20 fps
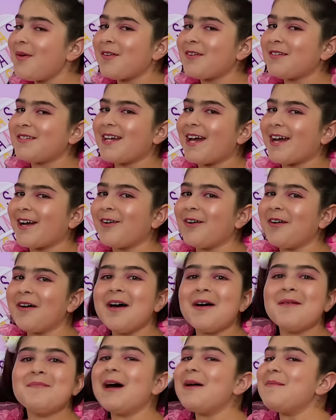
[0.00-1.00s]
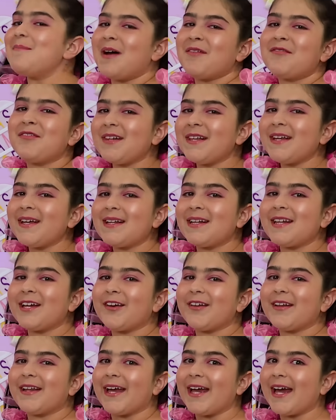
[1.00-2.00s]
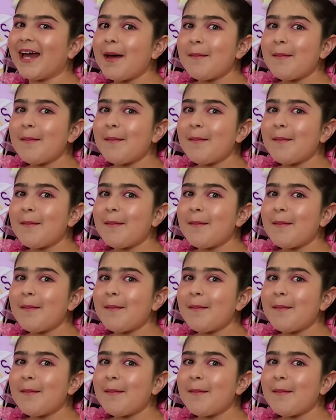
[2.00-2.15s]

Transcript: Motorcycle by Beverly Cleary.